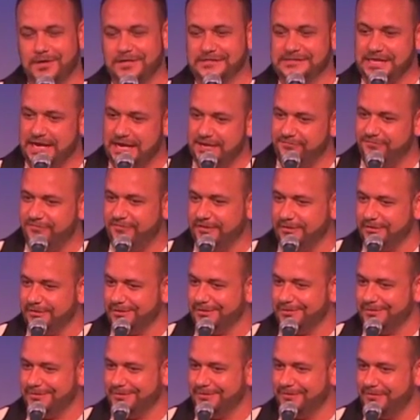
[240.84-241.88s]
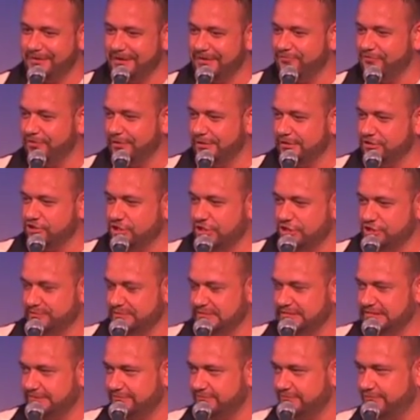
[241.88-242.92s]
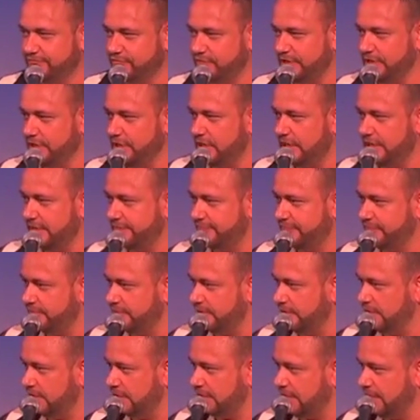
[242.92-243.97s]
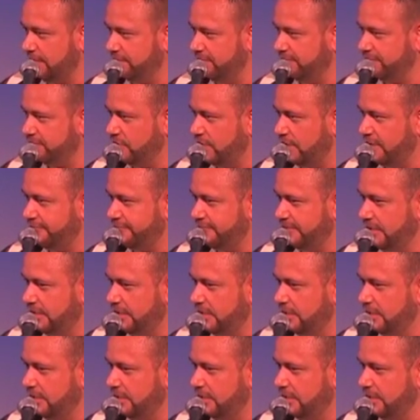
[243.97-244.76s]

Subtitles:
I feel that if you're going to charge me $7.49 for a cup of coffee,